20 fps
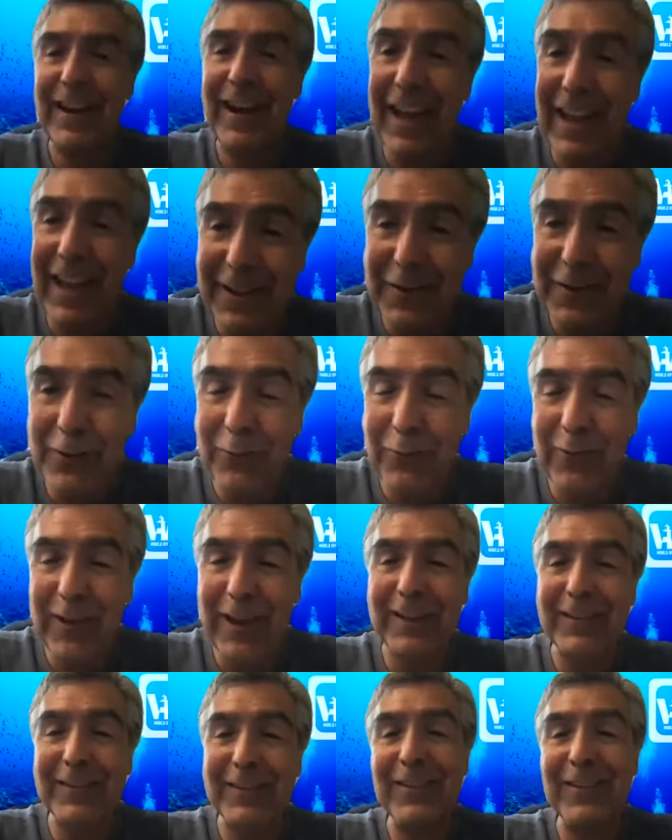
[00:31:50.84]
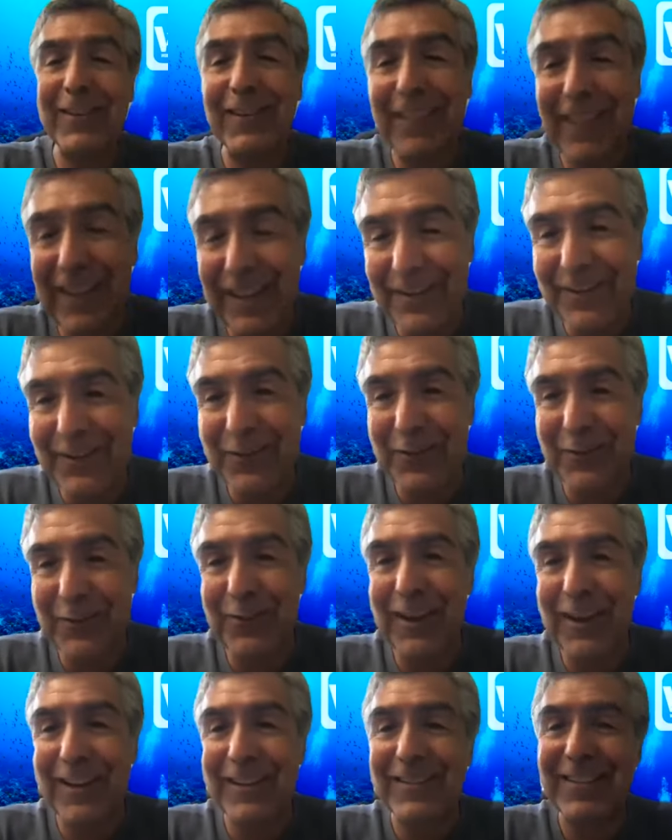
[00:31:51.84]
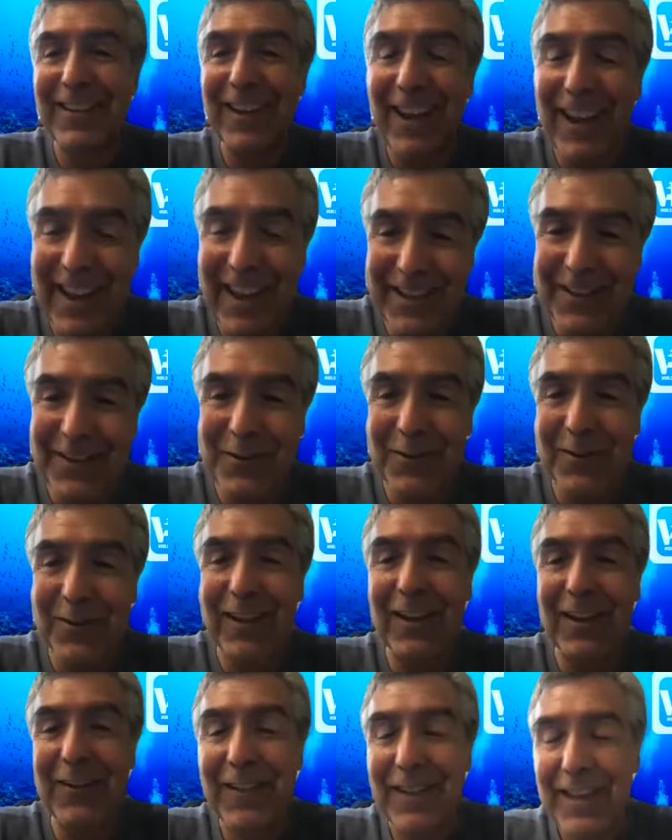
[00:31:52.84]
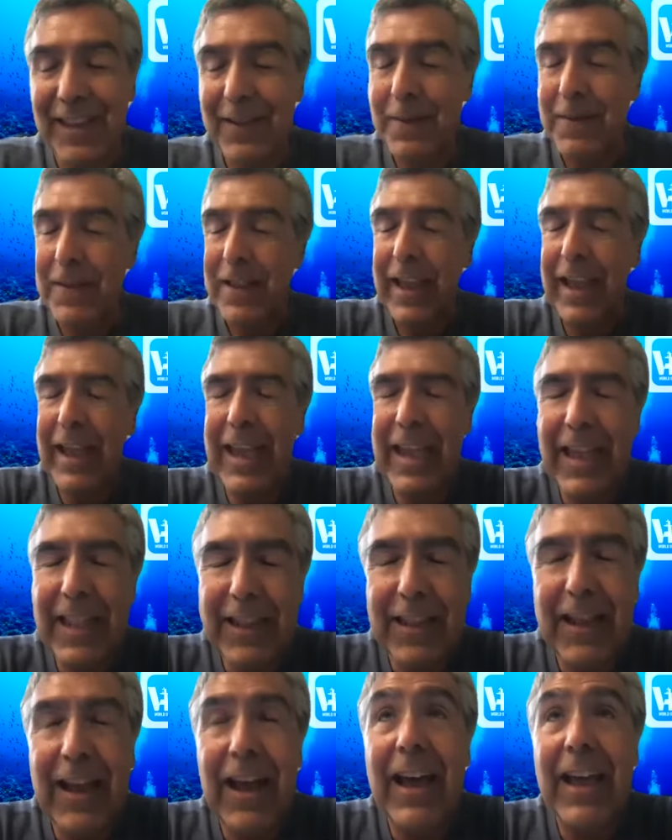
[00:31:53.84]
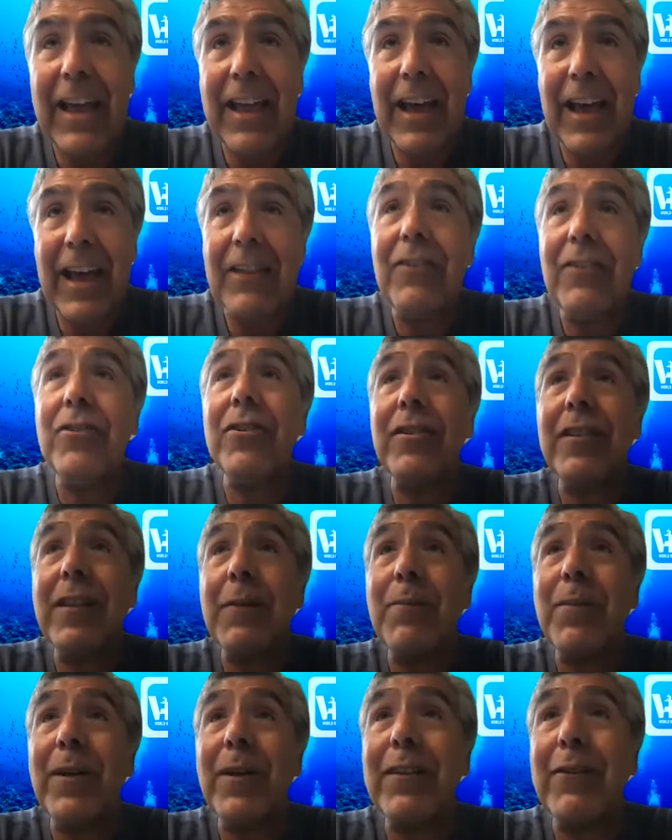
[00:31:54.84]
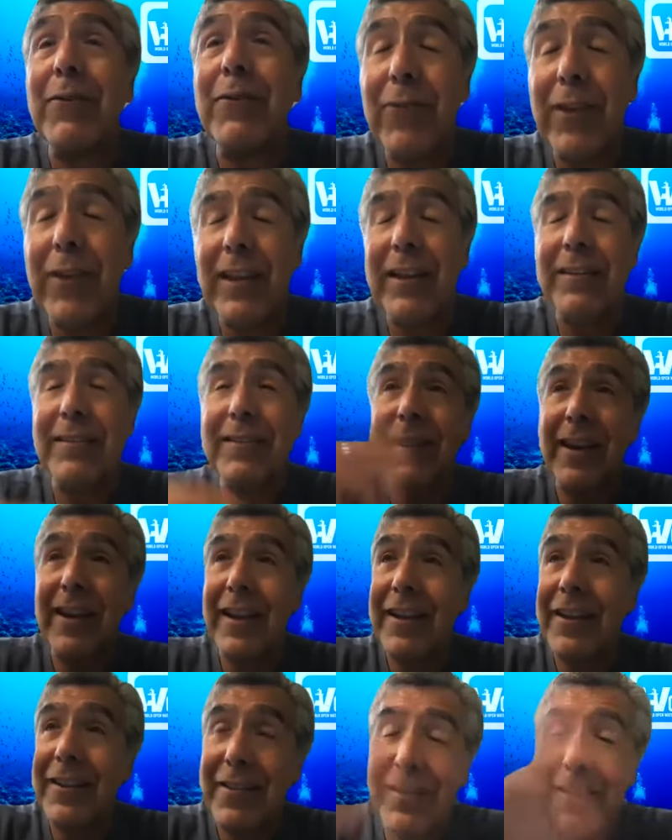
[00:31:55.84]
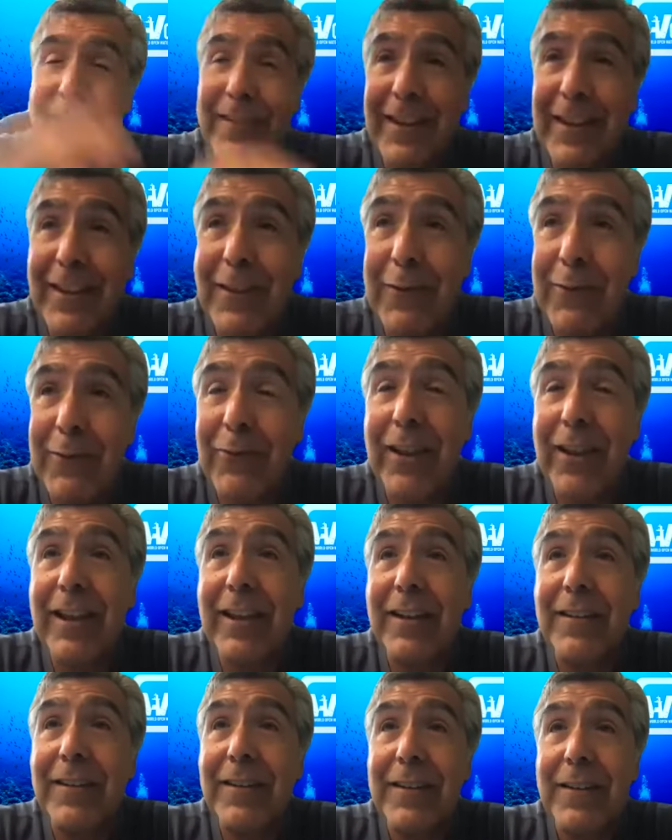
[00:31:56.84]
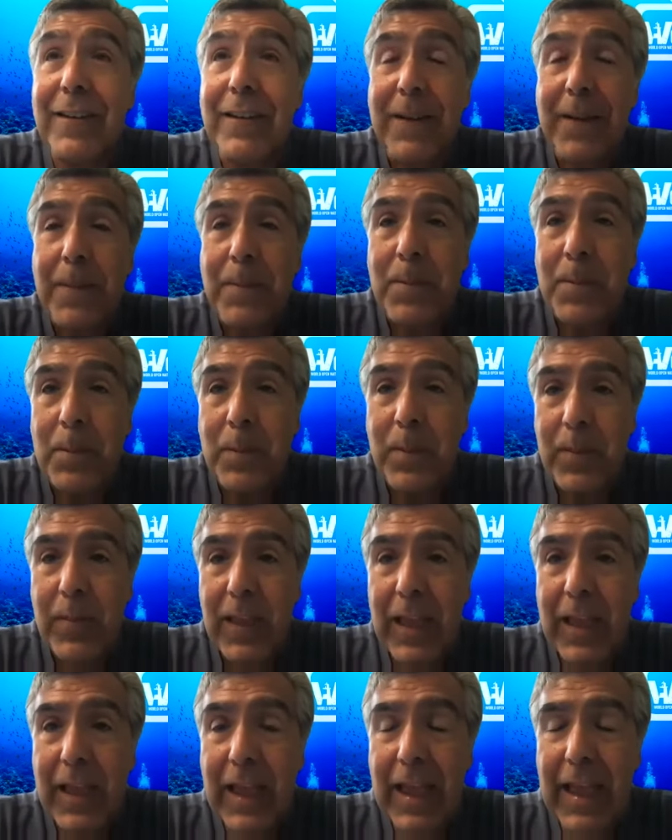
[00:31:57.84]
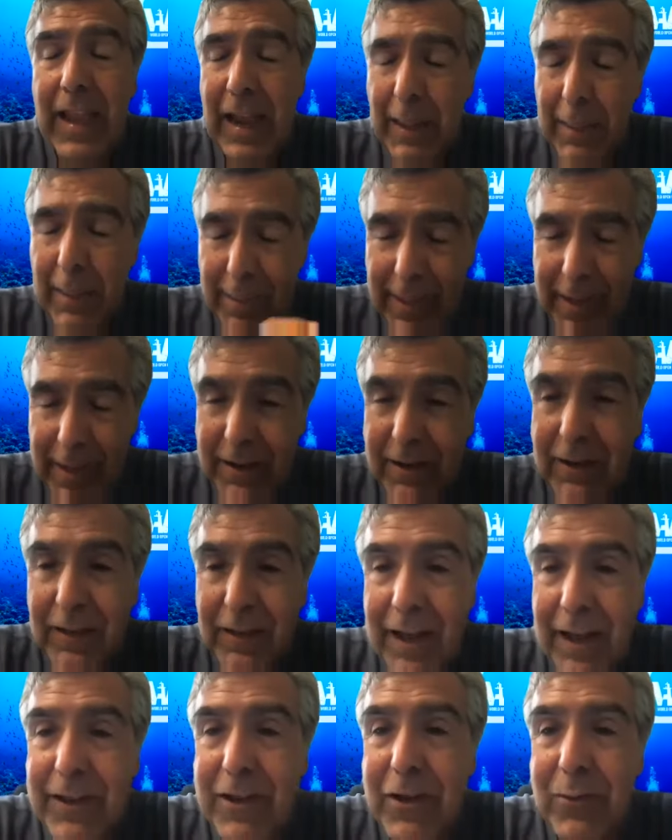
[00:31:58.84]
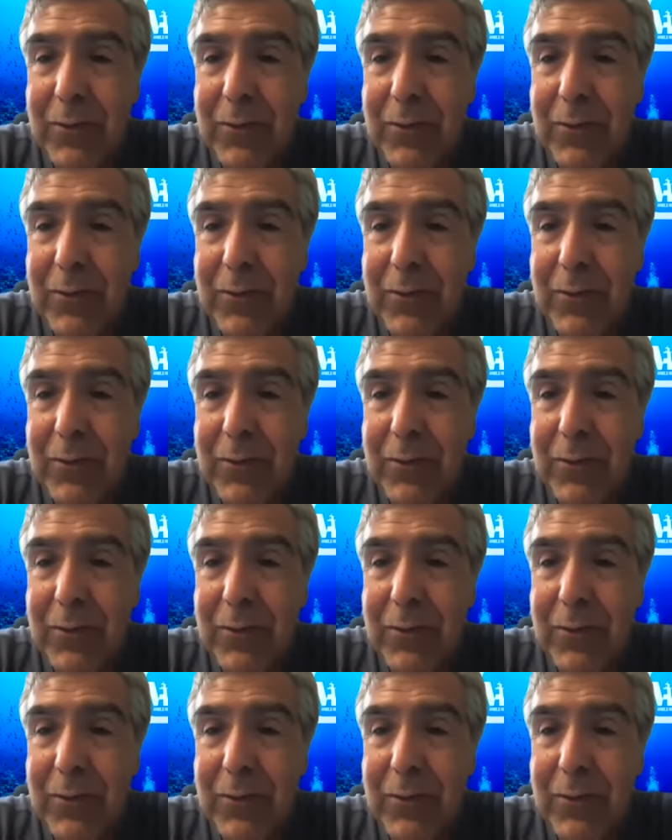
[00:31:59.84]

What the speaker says: I go faster, Claudio goes faster. I go Claudio. And I looked up at the finish and I could see the finish. And I think Claudio